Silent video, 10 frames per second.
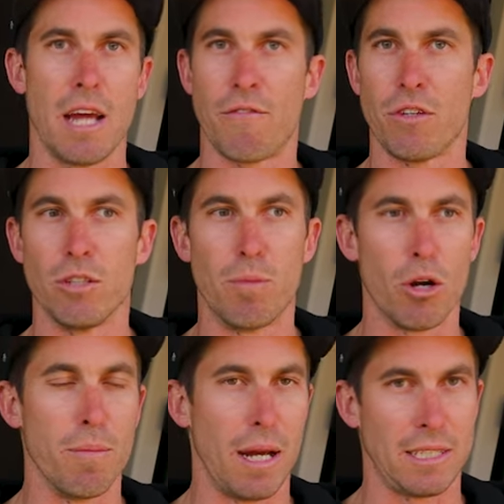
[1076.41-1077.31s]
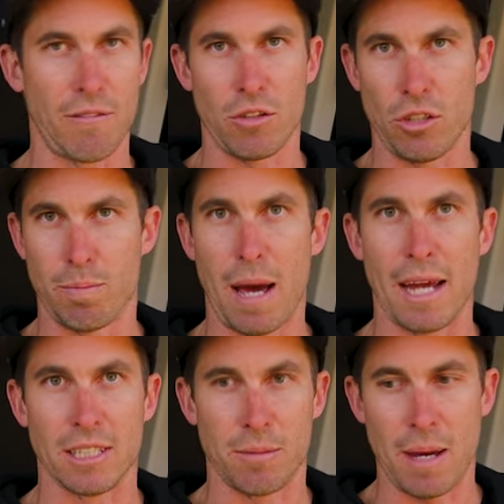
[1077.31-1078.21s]
You have to use bottom meats, you have to use
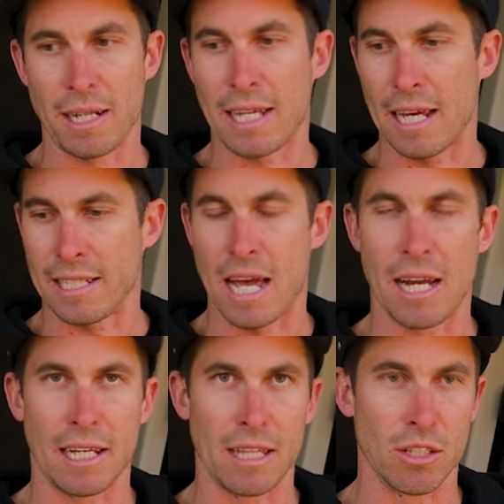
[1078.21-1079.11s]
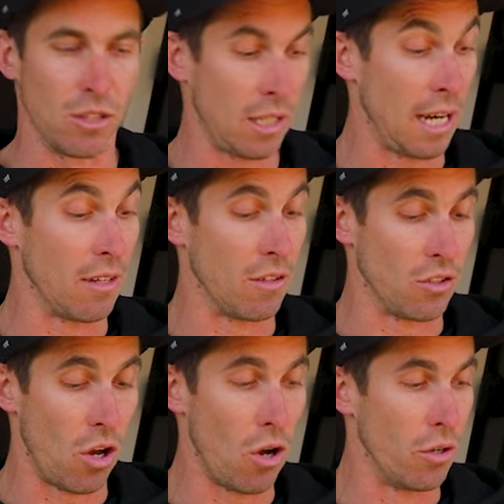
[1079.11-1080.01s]
baits to be able to get down and get into the
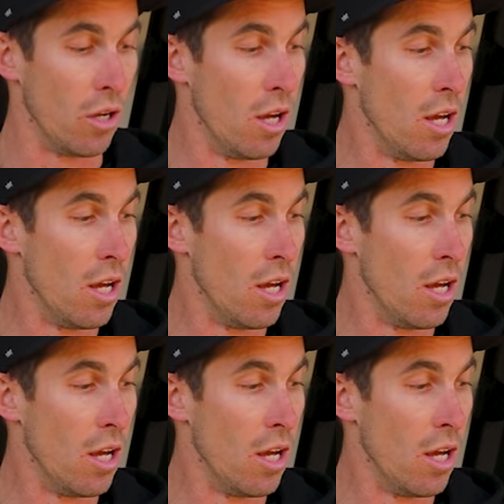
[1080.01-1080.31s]
zone.